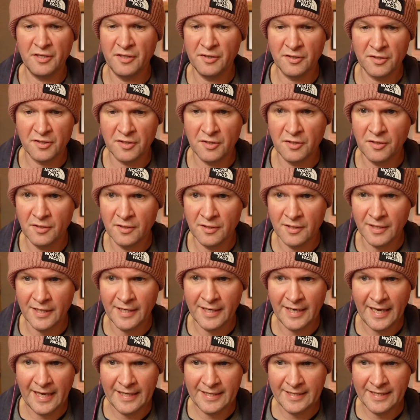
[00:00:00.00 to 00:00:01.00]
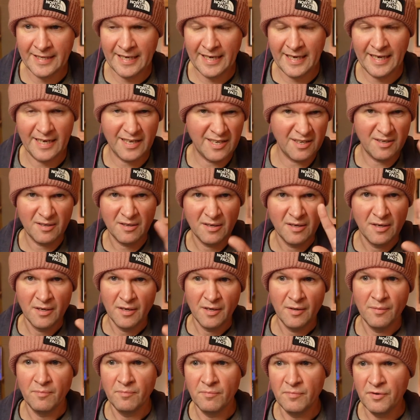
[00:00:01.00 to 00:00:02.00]
looks good, kinetic,
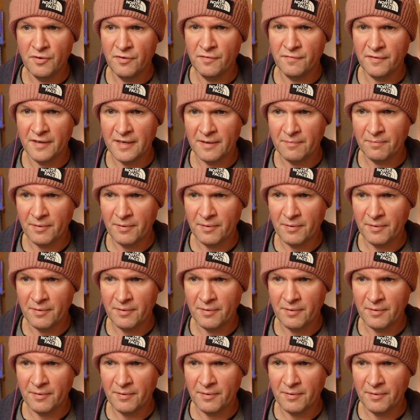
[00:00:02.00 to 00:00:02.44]
moving